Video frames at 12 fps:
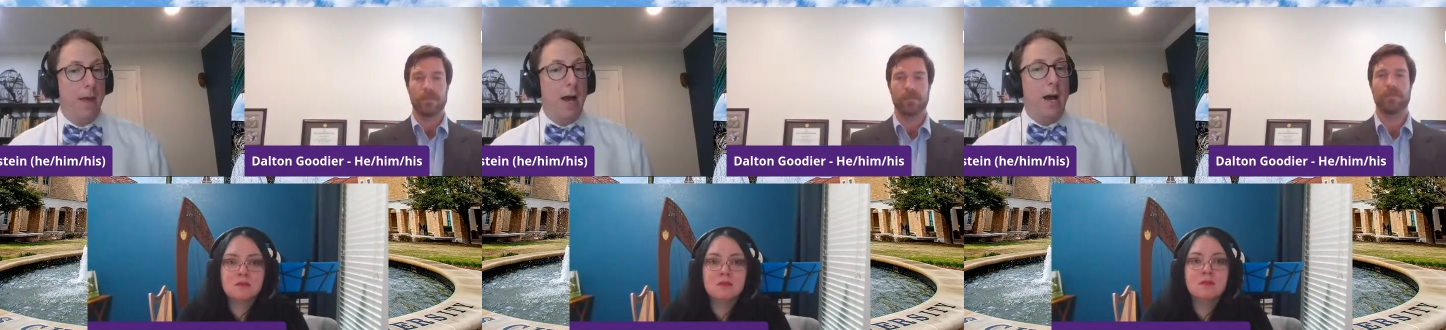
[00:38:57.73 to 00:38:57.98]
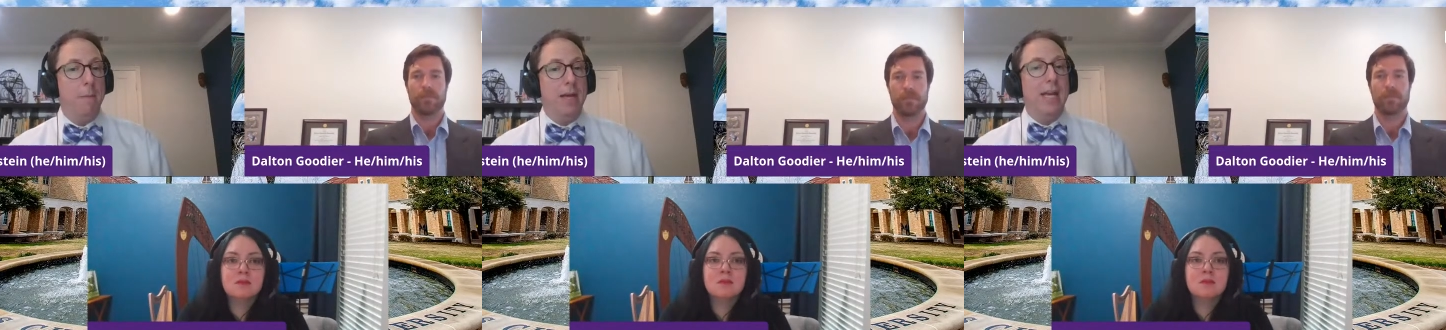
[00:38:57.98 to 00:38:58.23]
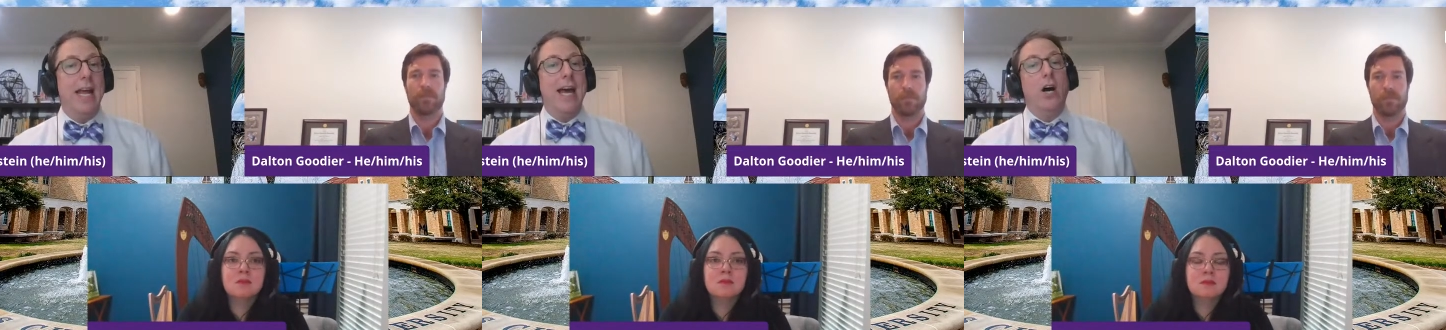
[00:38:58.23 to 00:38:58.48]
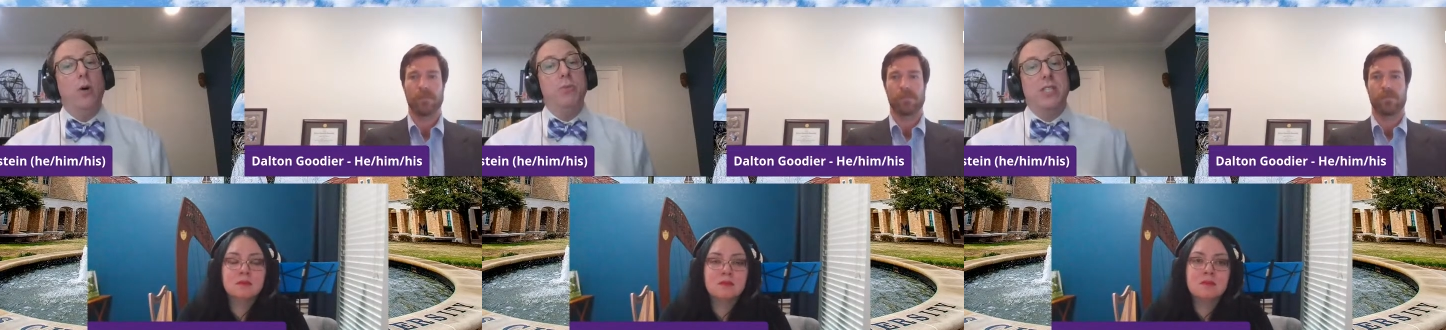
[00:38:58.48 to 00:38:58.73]
Speaker 1: Um, it
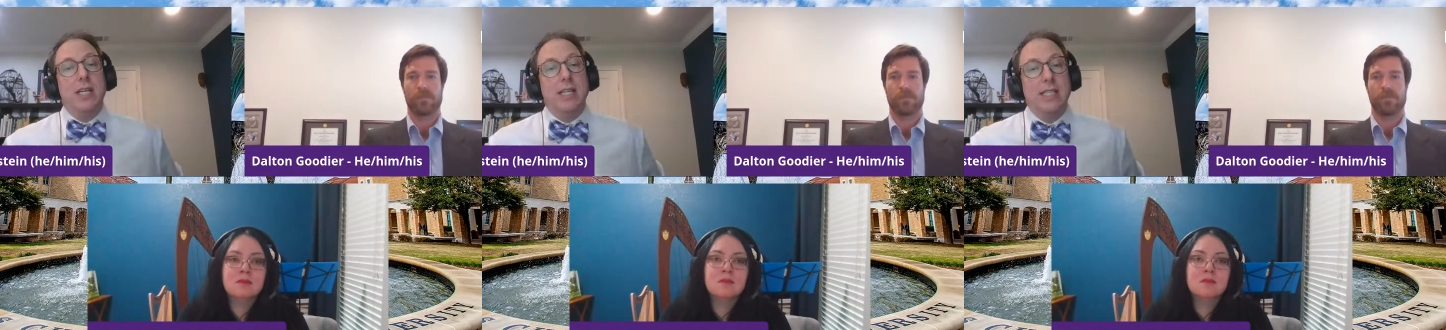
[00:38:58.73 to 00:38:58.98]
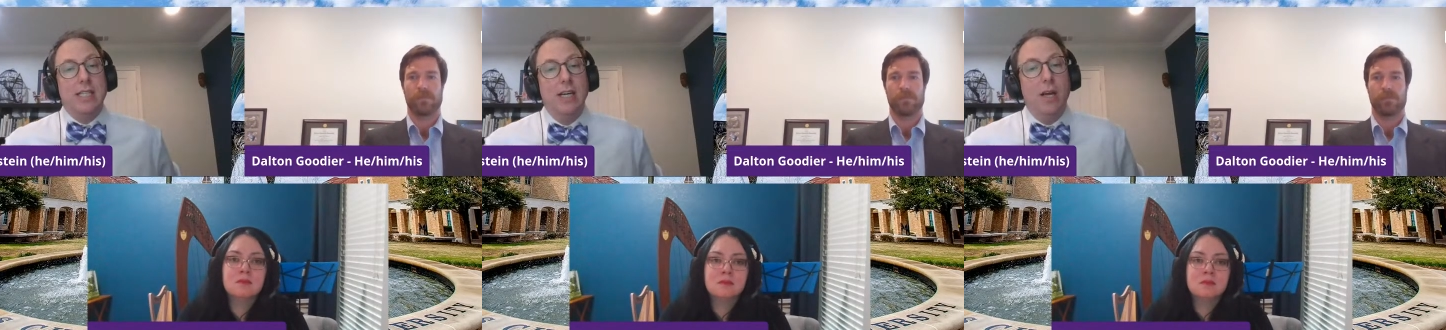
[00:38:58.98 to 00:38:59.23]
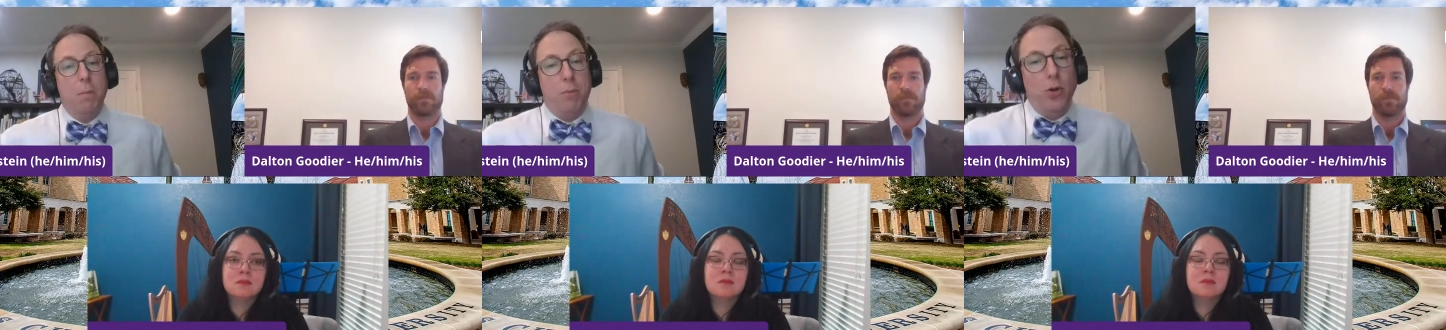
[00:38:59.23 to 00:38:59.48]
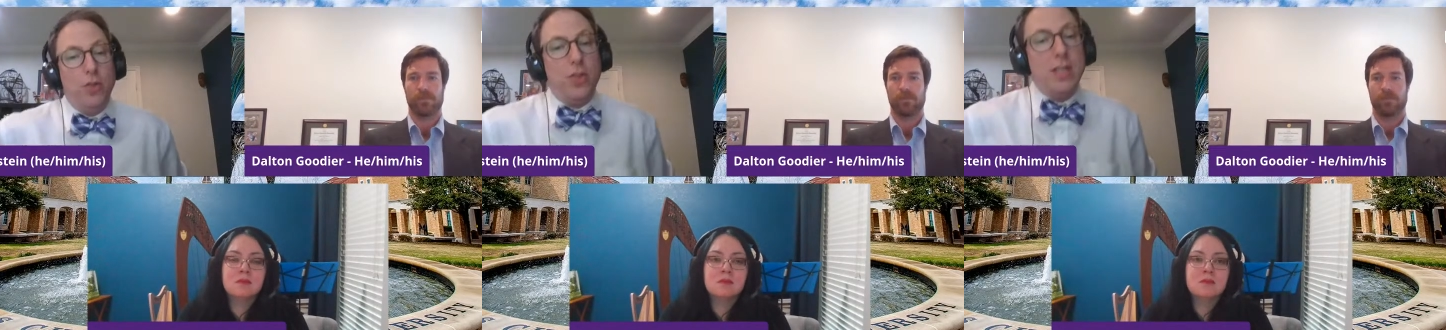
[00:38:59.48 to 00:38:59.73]
helps us
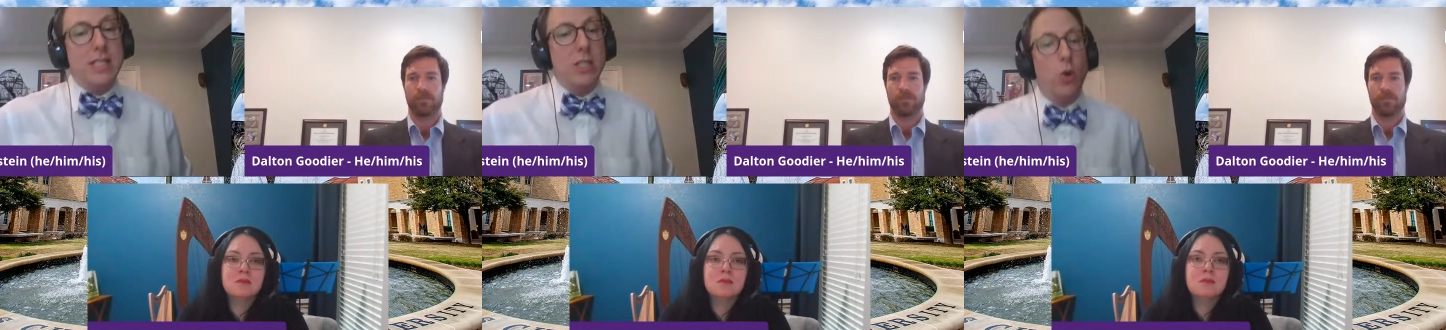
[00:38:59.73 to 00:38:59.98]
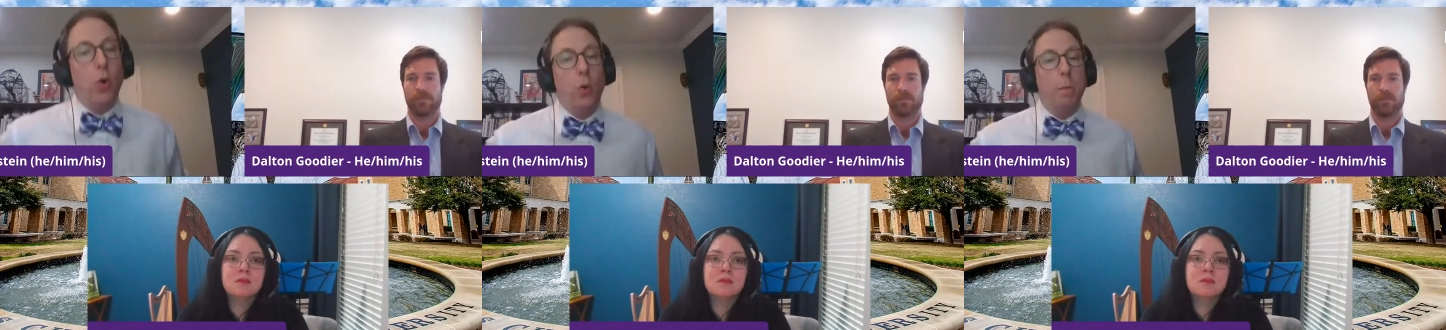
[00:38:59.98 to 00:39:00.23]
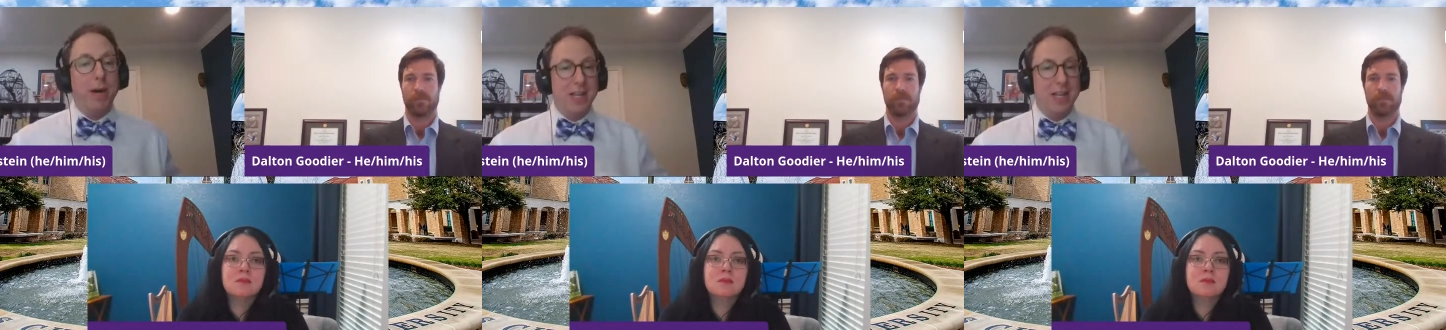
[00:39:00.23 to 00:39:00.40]
put this whole